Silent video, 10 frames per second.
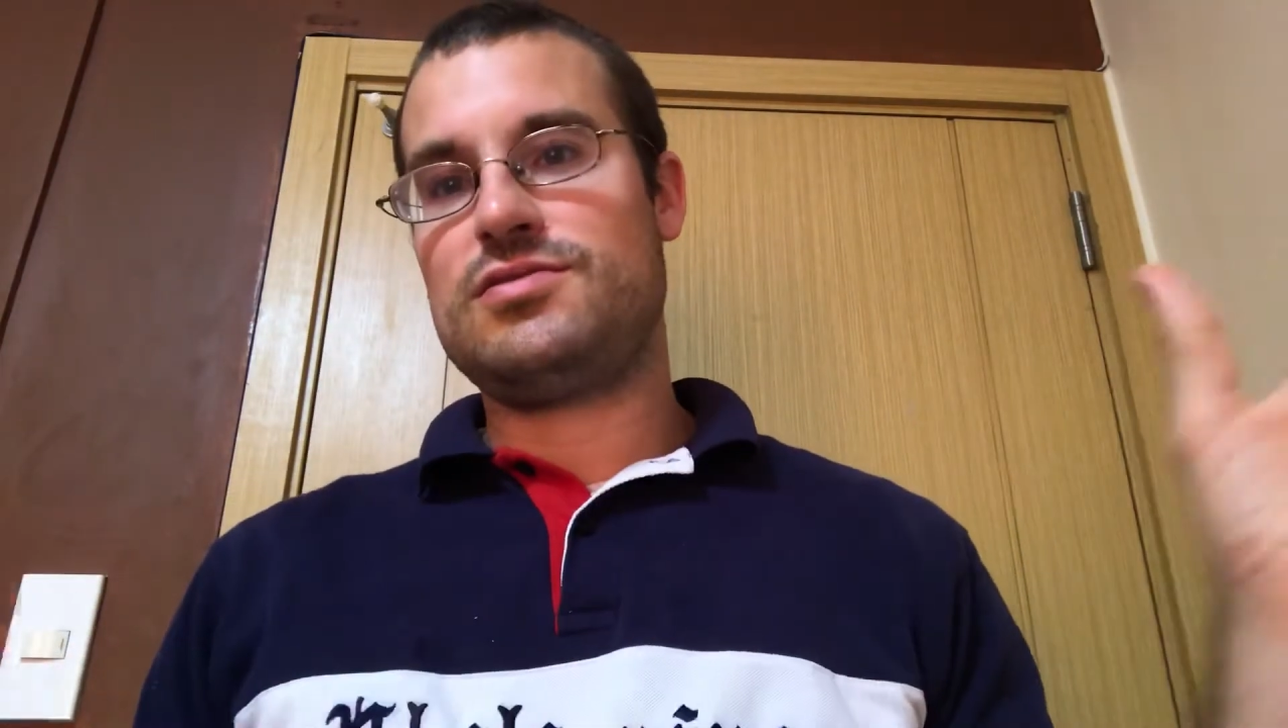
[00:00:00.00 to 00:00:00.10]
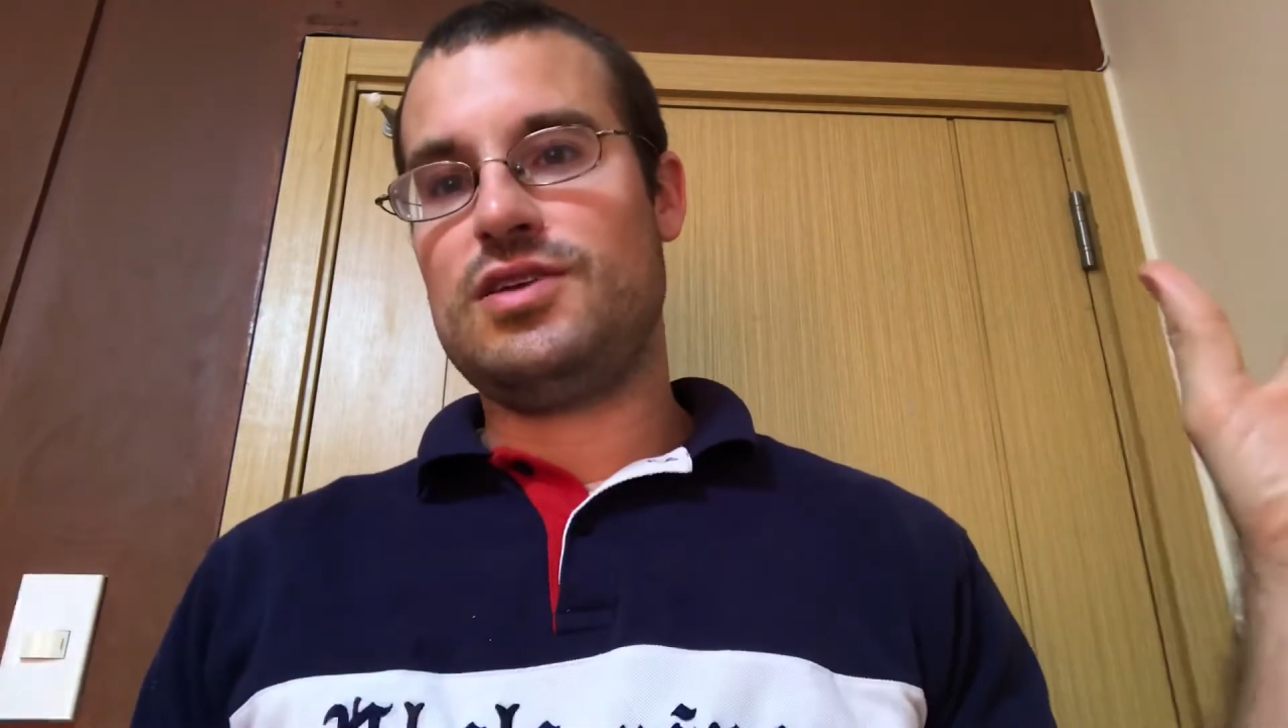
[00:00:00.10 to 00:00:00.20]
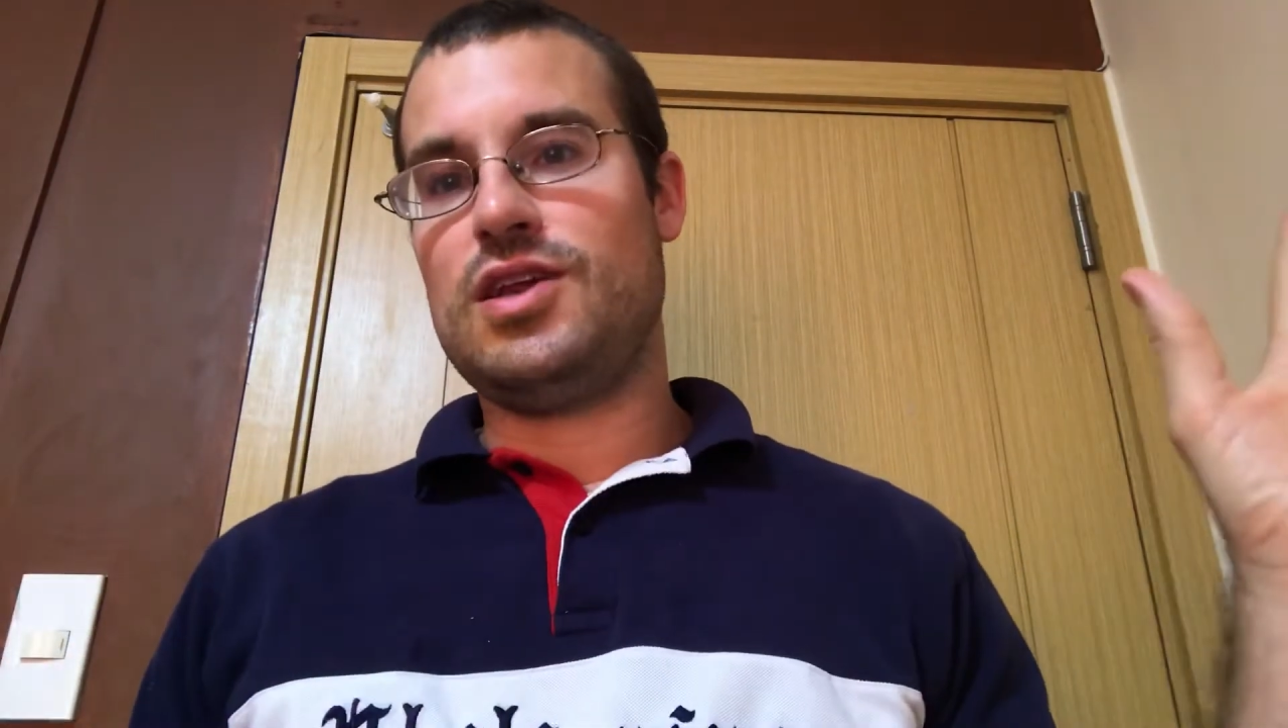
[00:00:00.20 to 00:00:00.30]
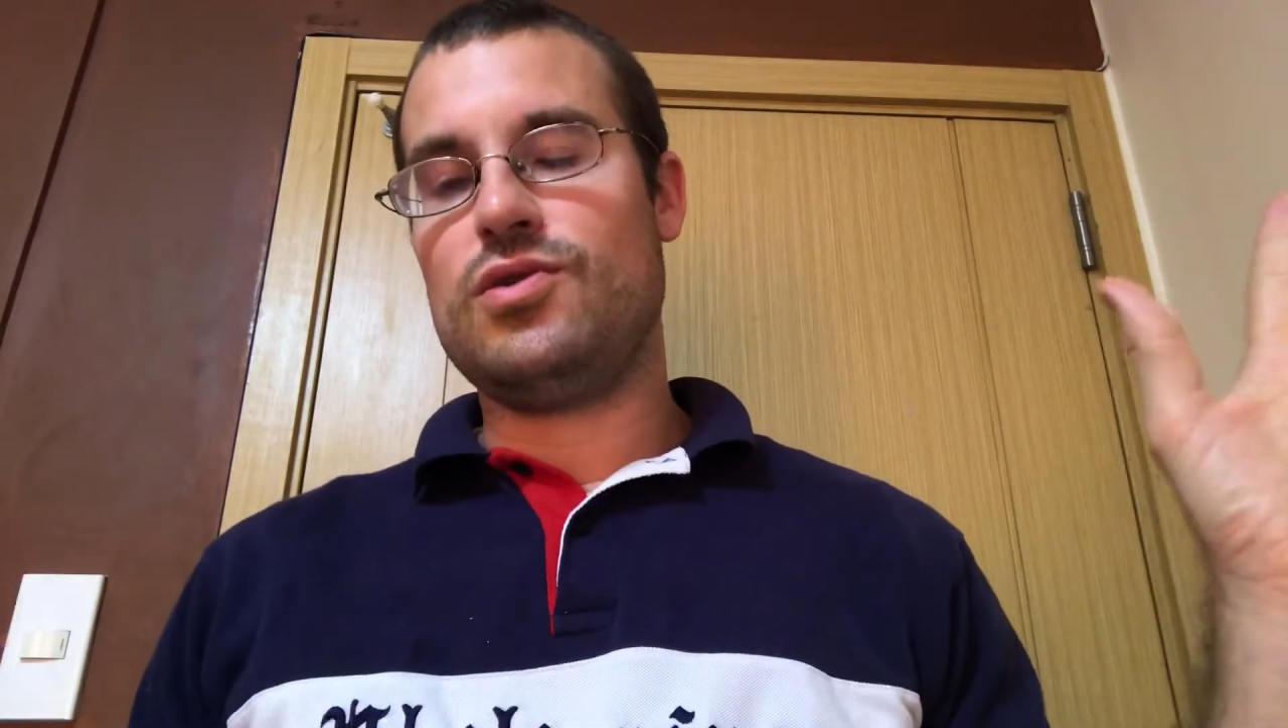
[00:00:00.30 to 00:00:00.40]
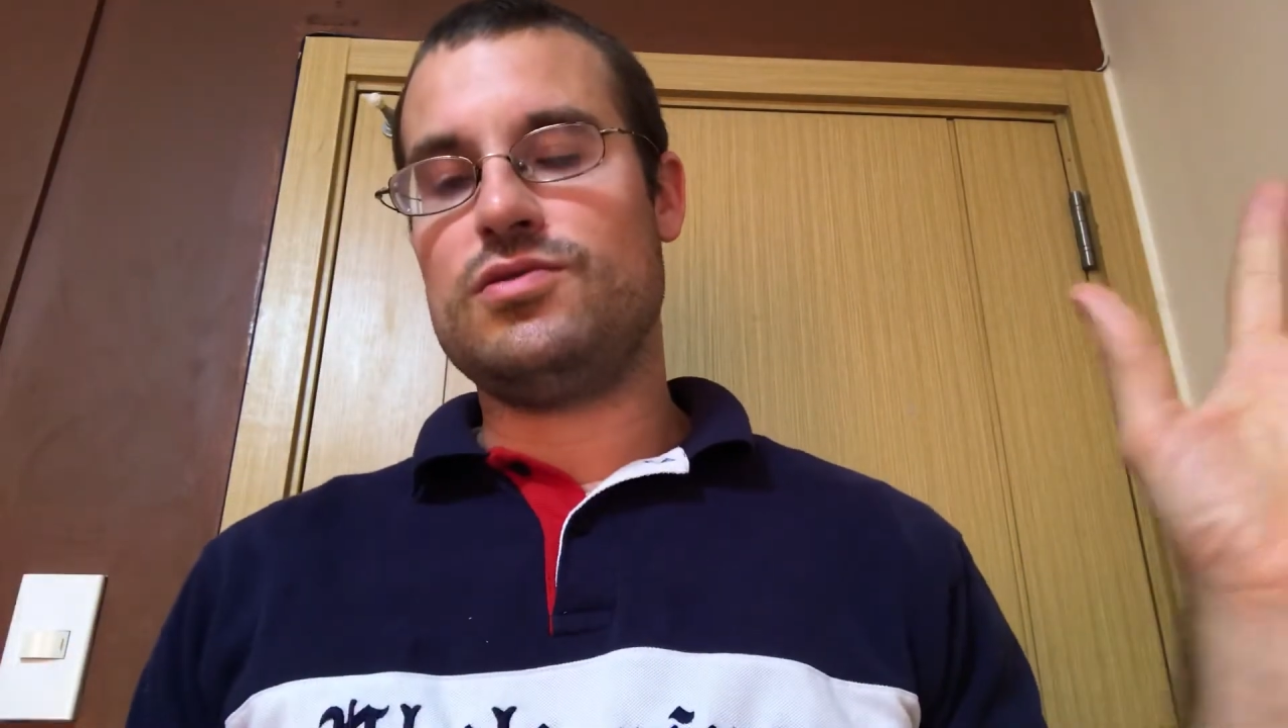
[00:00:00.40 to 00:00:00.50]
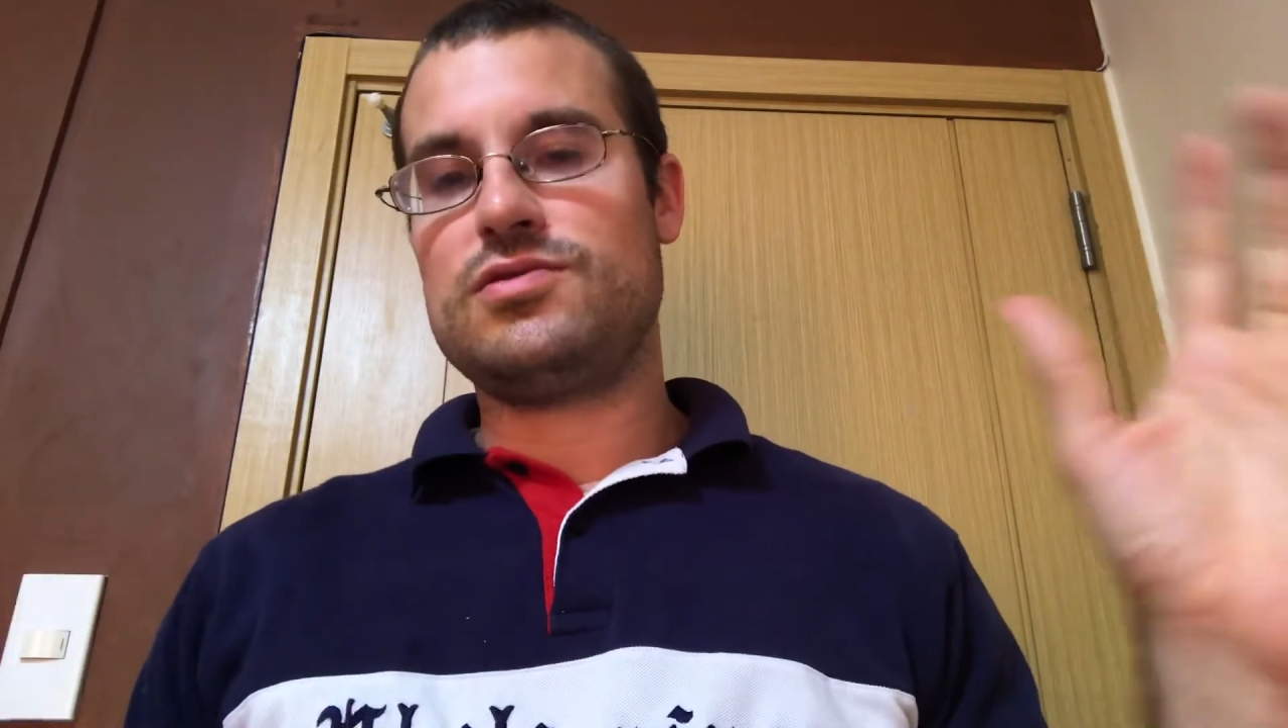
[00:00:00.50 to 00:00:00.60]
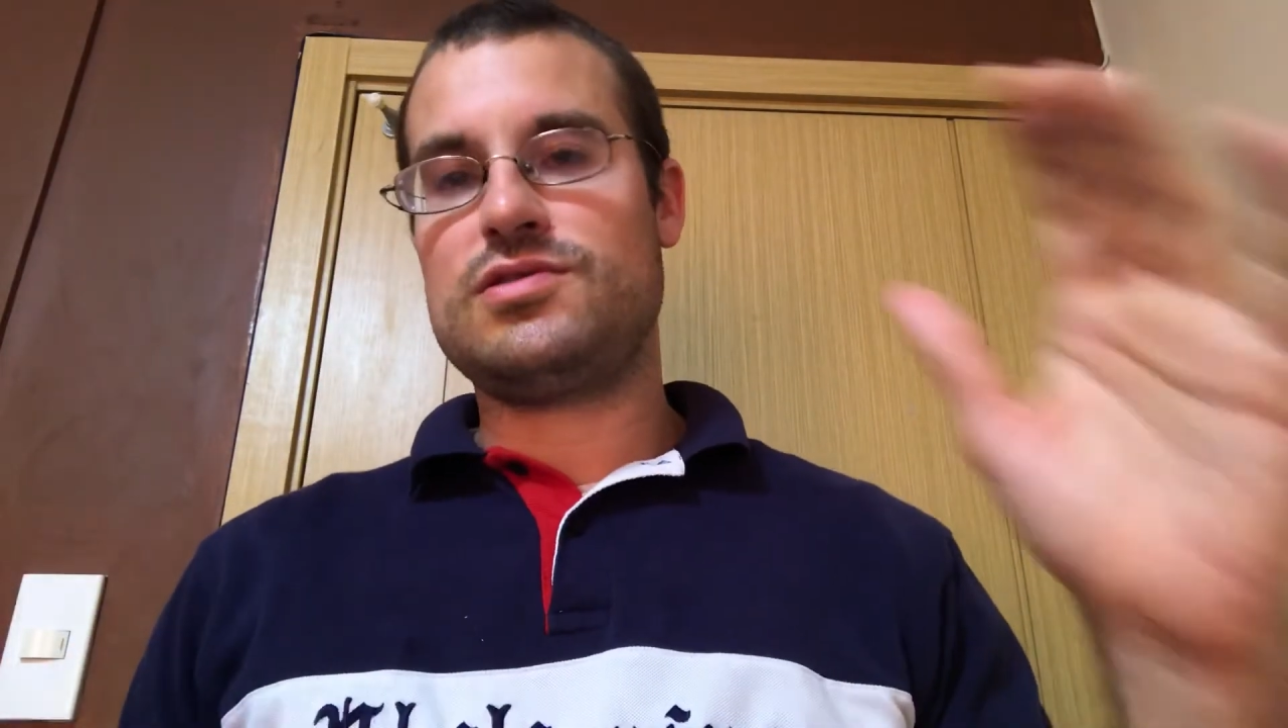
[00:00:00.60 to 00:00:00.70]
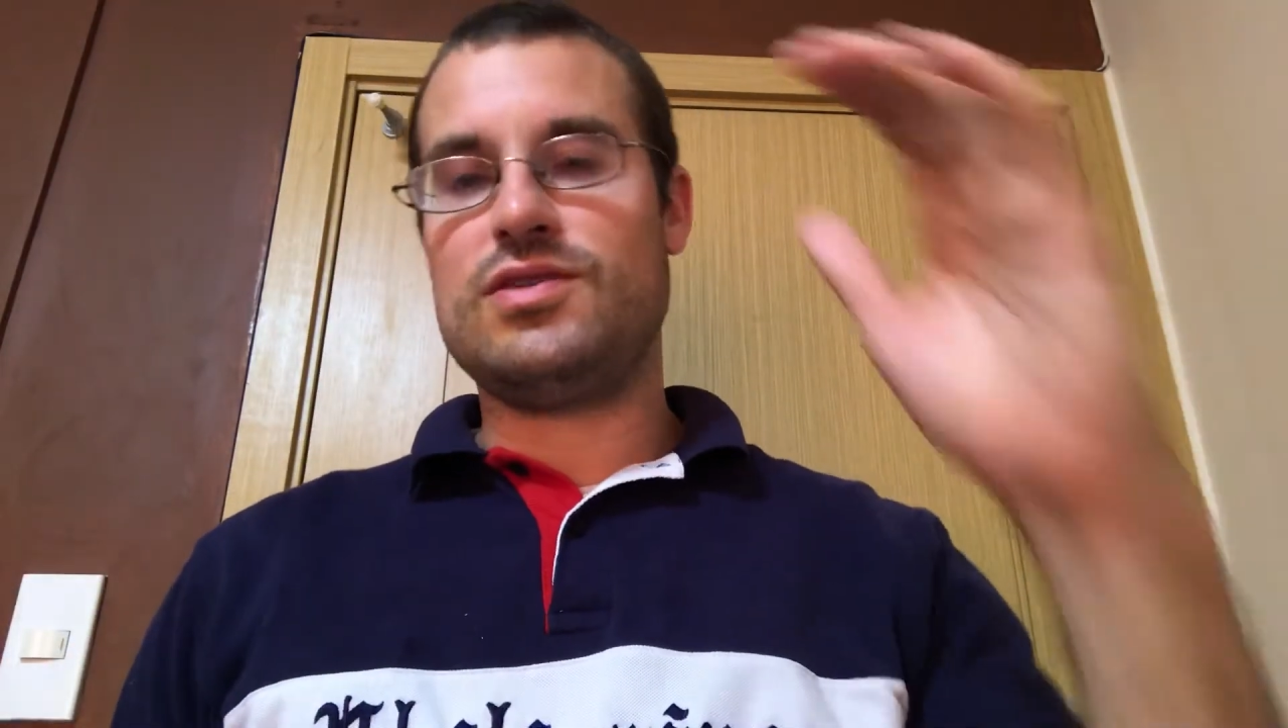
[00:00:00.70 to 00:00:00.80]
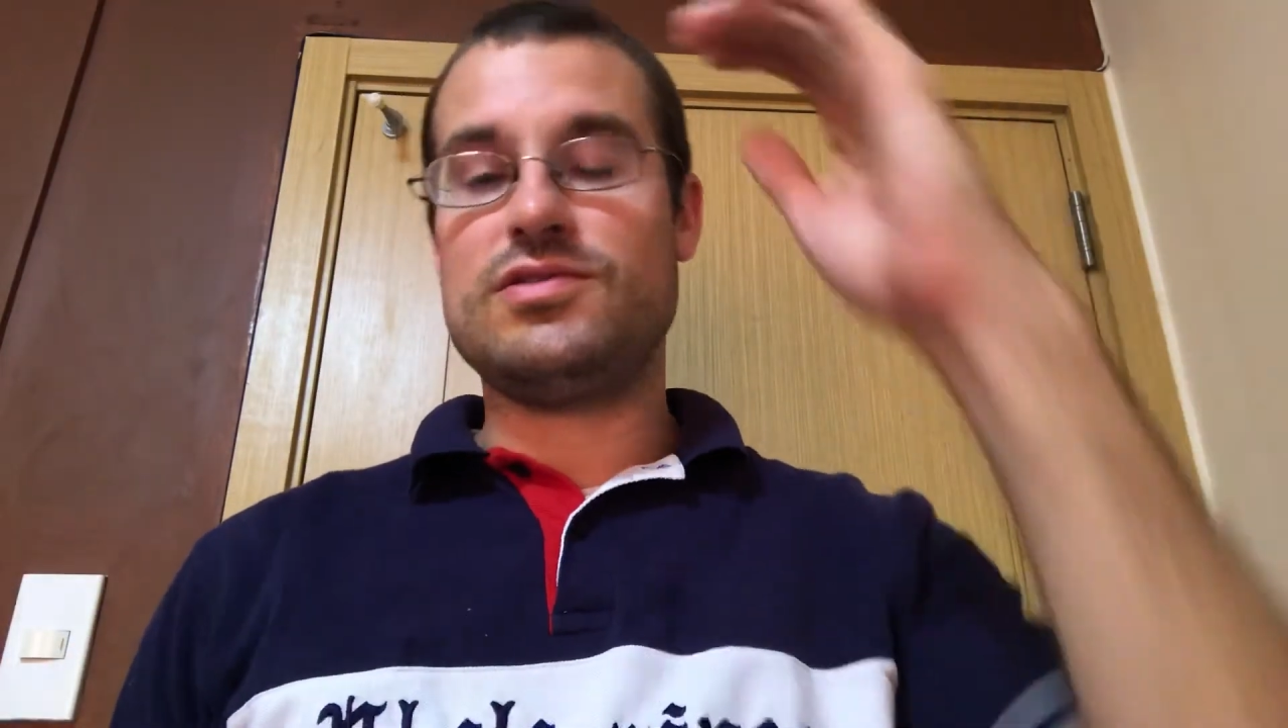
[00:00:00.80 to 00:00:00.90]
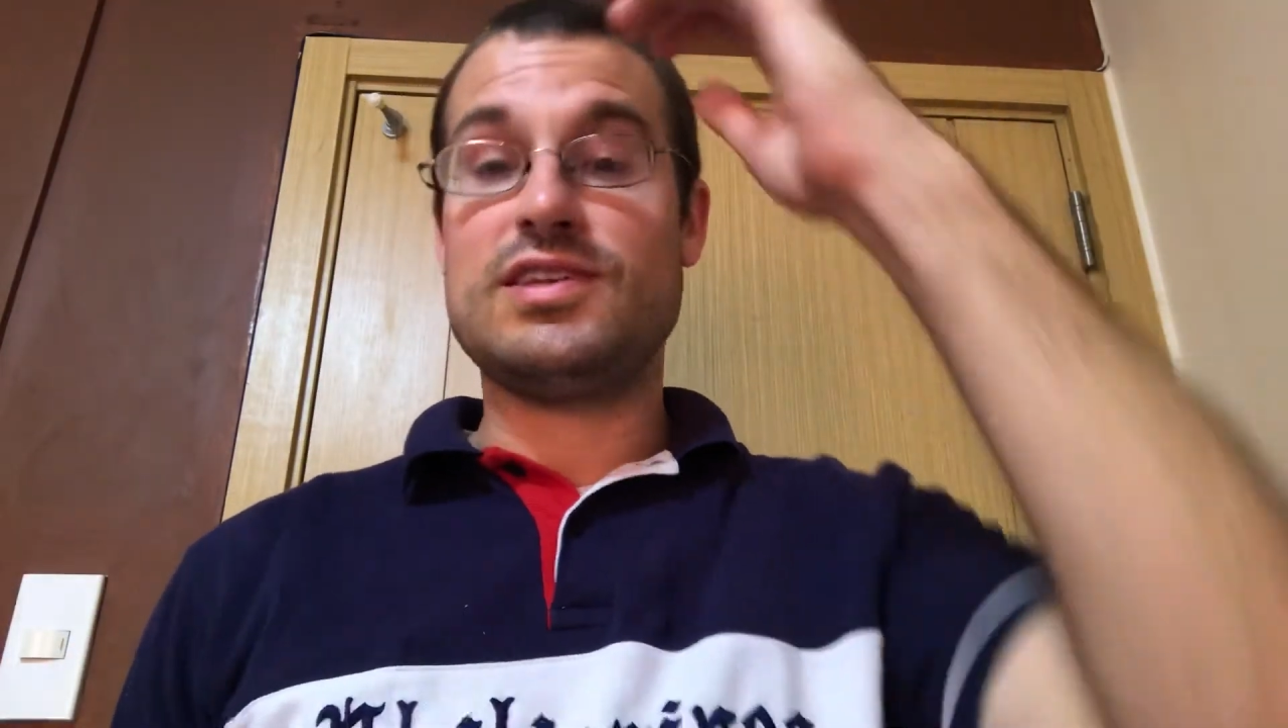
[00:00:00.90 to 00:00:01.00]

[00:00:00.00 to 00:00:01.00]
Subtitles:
it was